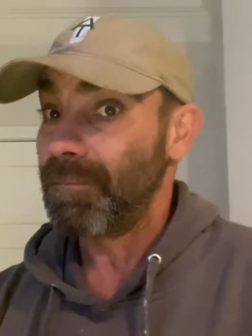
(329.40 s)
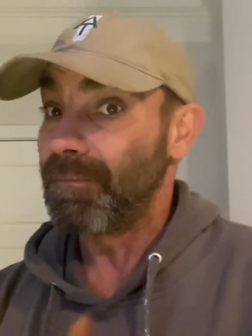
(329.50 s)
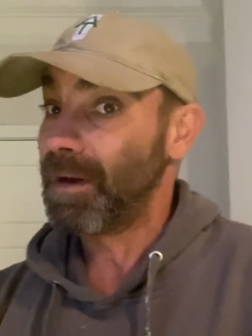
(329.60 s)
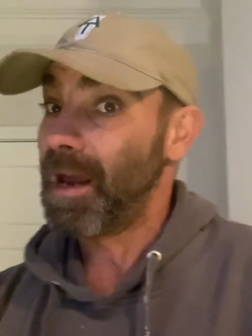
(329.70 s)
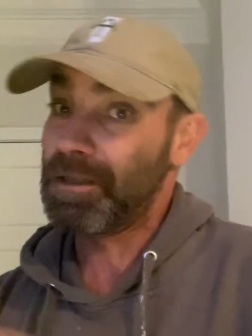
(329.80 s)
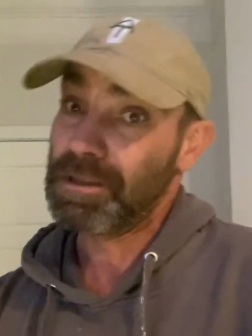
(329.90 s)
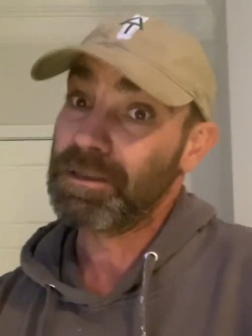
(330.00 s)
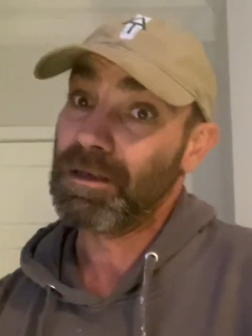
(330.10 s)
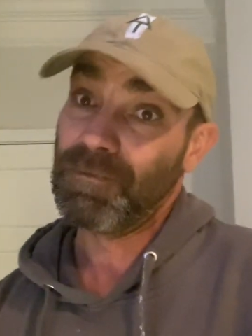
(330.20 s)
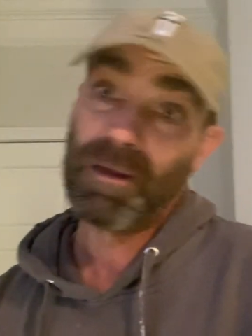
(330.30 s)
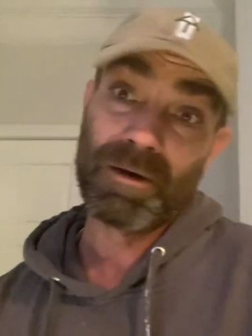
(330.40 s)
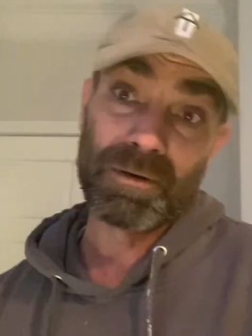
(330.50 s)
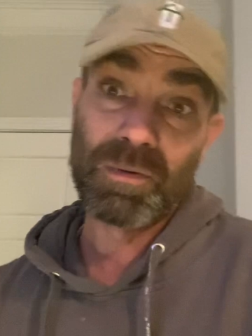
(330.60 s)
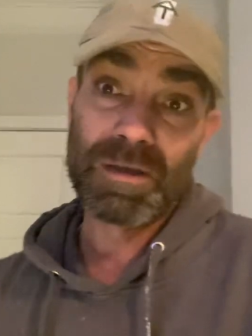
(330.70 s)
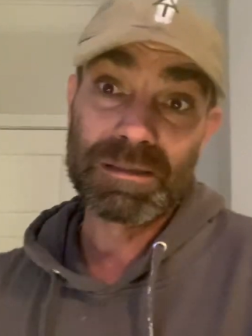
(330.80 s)
but I actually did fill out a
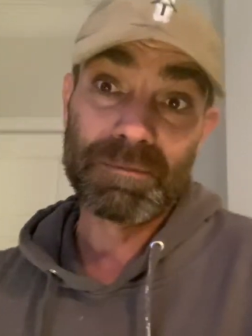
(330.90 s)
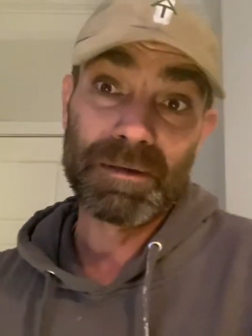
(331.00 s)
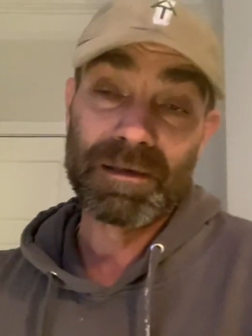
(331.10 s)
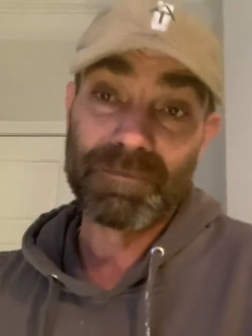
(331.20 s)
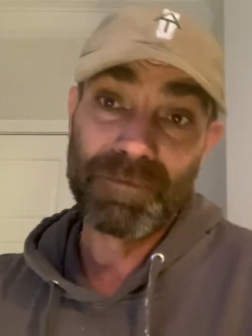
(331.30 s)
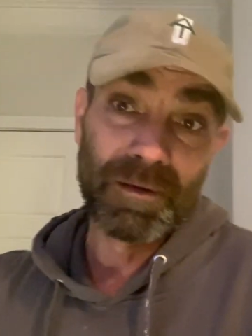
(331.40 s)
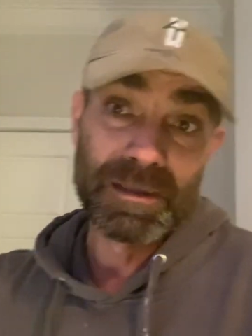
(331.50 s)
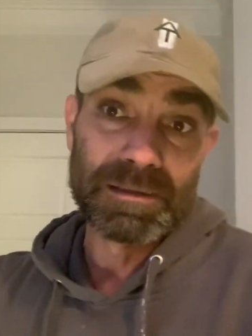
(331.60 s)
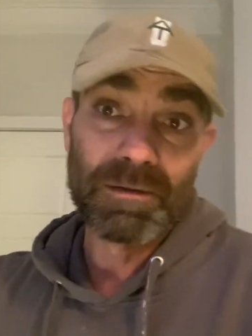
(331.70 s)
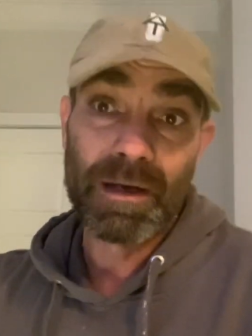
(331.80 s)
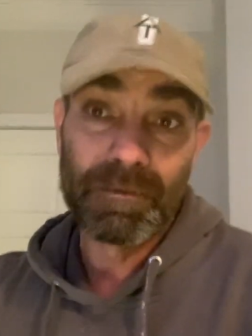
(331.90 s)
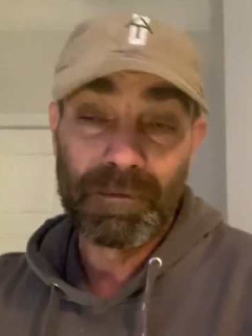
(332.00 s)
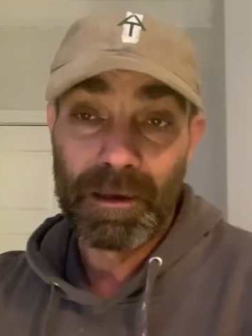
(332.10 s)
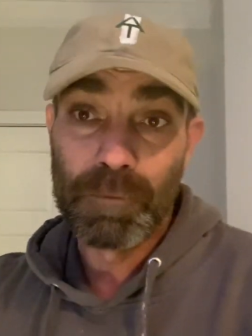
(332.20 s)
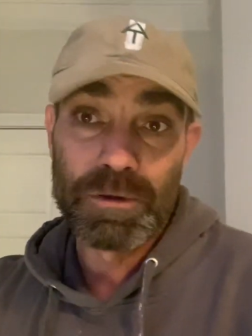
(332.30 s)
request to be an affiliate so I could
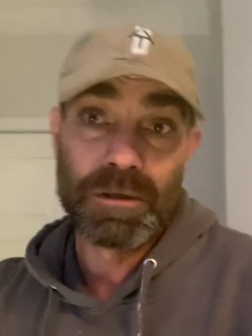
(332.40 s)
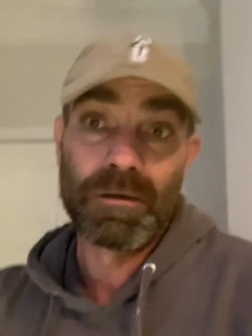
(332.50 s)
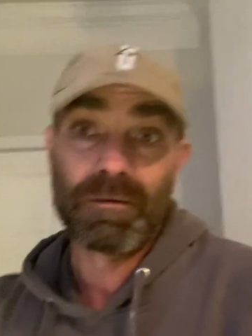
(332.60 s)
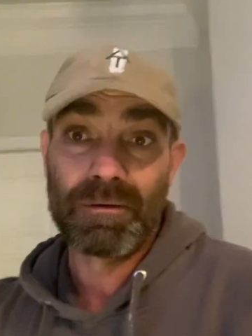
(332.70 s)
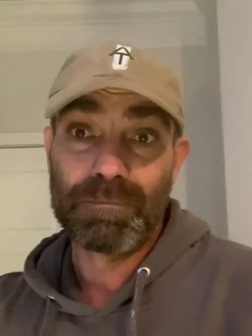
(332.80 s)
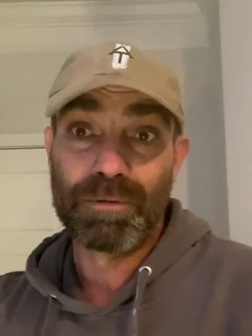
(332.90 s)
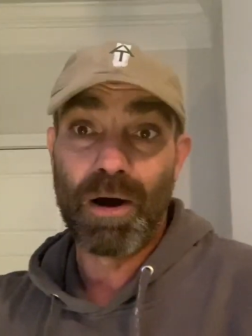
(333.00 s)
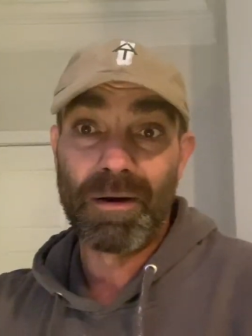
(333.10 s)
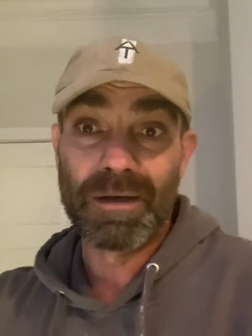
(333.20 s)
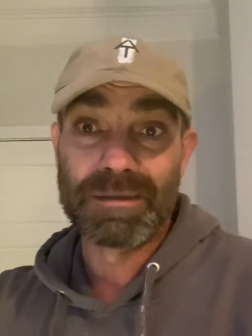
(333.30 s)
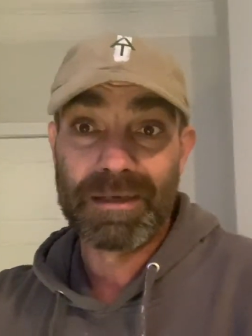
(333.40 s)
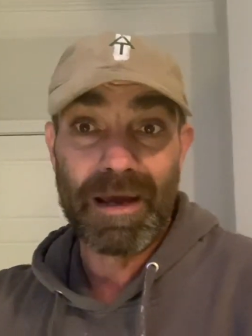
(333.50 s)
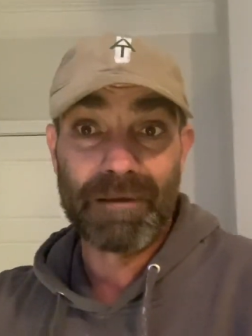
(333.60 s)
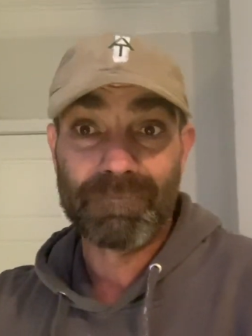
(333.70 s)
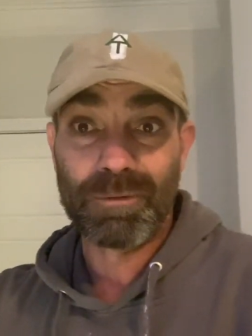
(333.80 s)
like push her products and
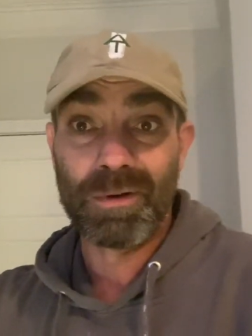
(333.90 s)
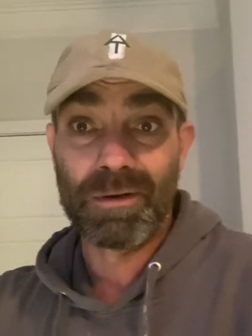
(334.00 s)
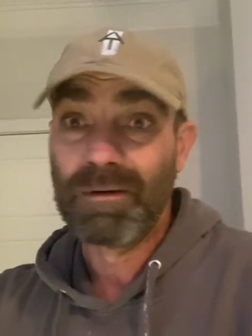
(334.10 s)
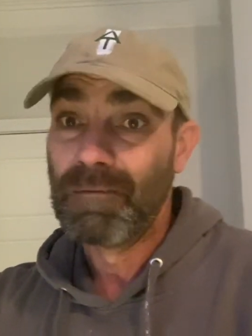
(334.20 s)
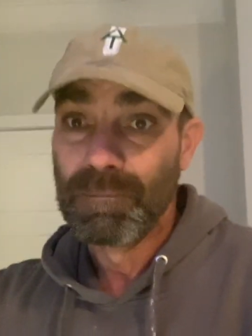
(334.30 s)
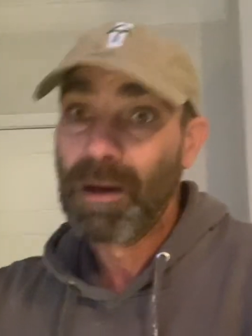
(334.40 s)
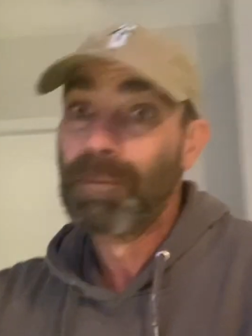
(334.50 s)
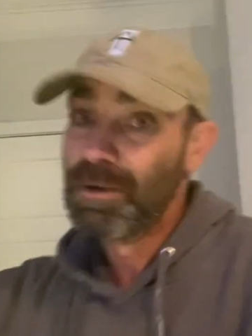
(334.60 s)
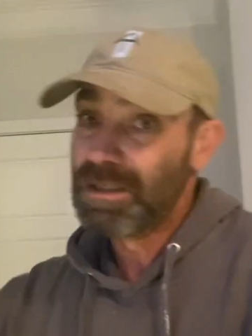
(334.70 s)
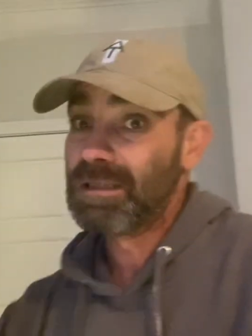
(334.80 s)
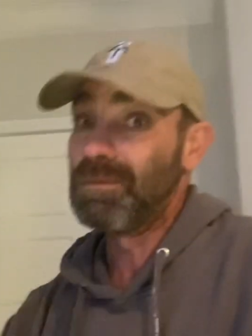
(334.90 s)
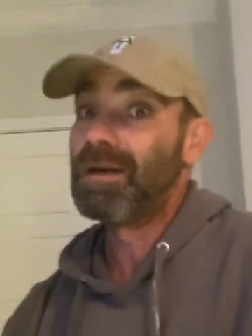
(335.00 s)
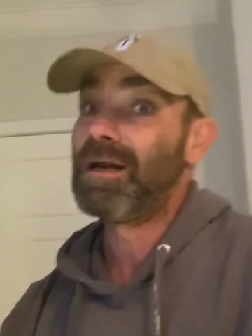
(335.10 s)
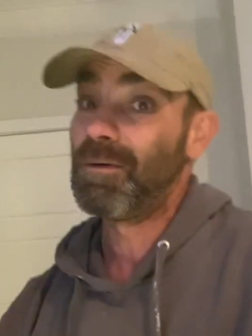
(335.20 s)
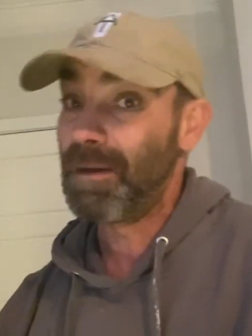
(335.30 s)
that for her. But I'm pushing this one
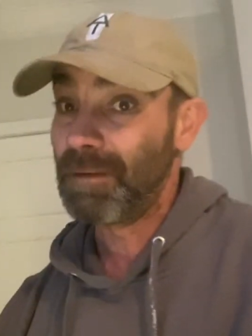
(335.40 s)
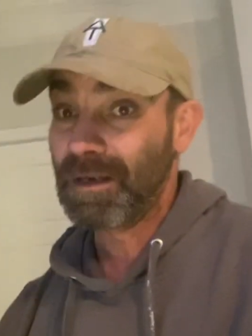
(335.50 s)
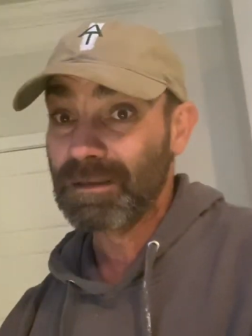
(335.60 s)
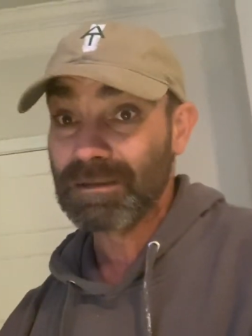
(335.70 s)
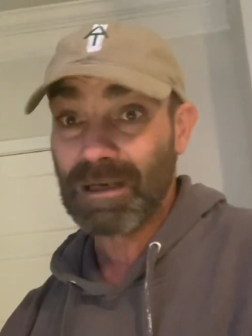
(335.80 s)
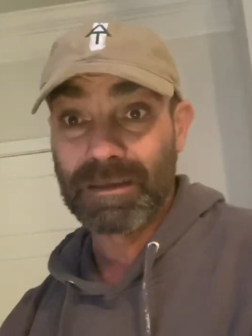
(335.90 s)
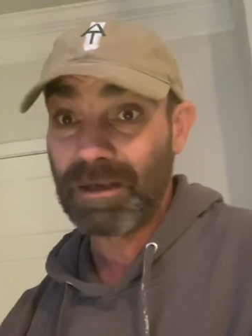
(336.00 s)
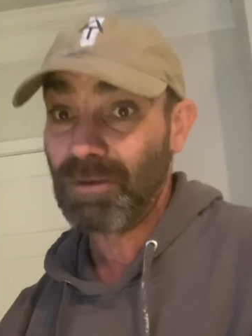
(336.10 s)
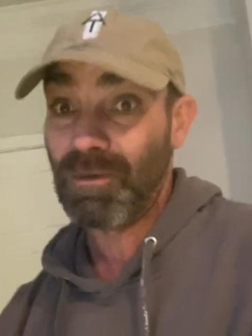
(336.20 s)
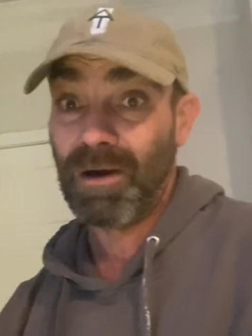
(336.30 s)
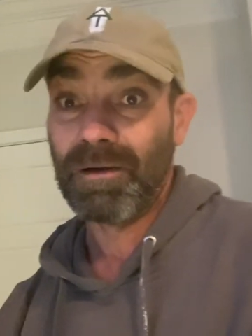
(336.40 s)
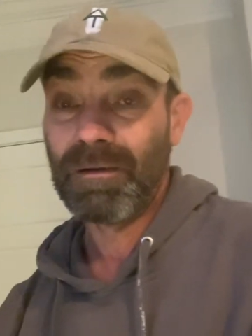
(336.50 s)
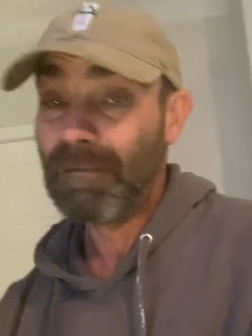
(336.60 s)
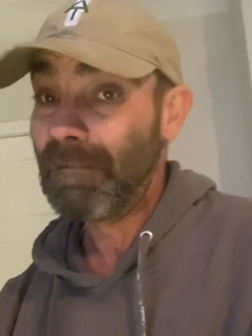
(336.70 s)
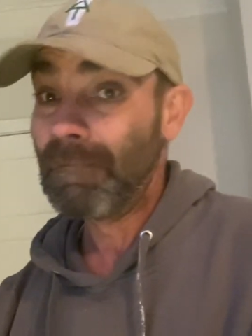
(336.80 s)
anyway because I tell you what,
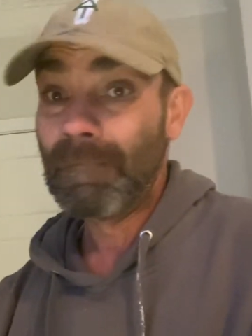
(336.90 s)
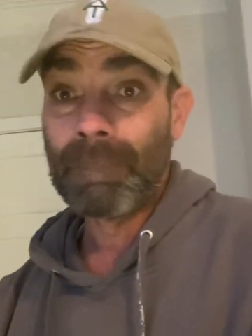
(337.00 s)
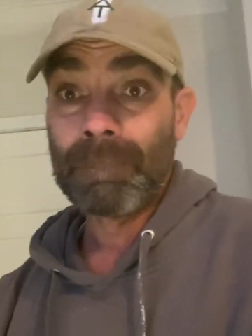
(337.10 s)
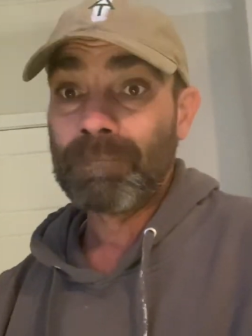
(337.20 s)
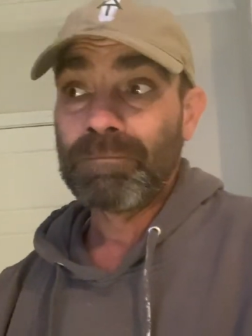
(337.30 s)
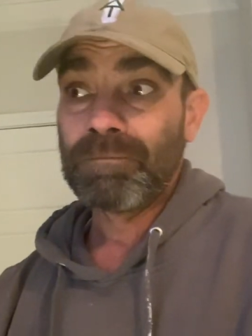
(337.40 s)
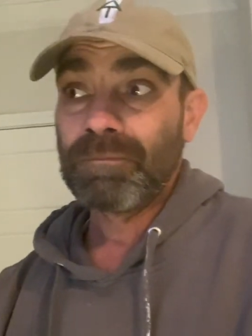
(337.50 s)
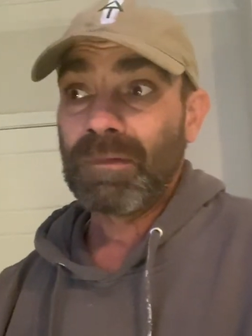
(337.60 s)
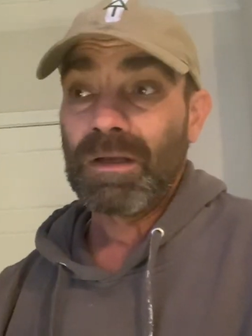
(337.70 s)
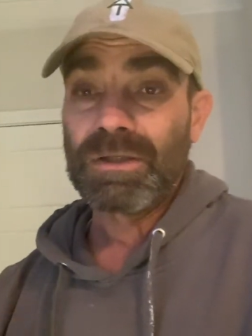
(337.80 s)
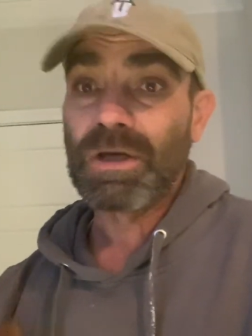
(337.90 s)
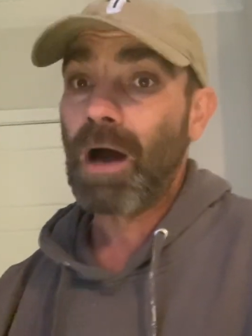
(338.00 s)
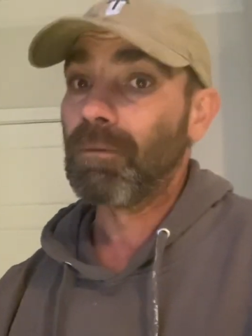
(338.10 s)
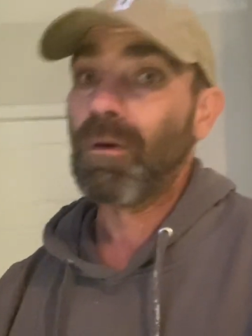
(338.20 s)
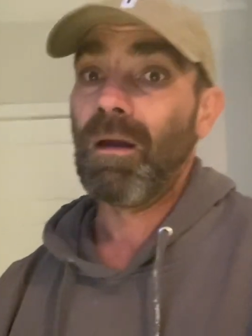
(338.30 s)

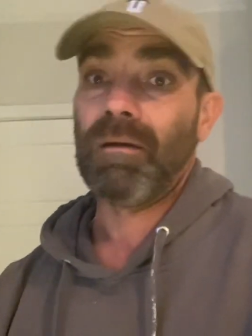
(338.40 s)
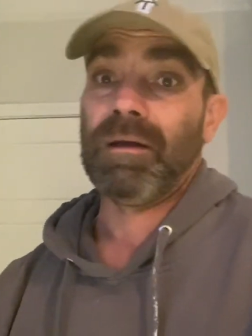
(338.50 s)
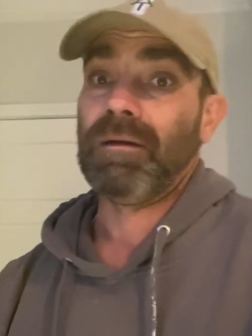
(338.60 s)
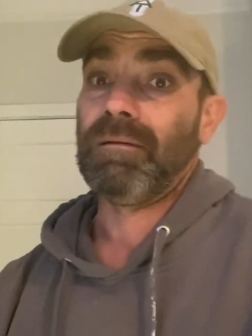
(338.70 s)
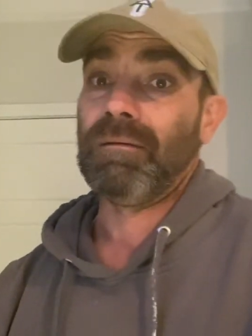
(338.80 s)
top quality.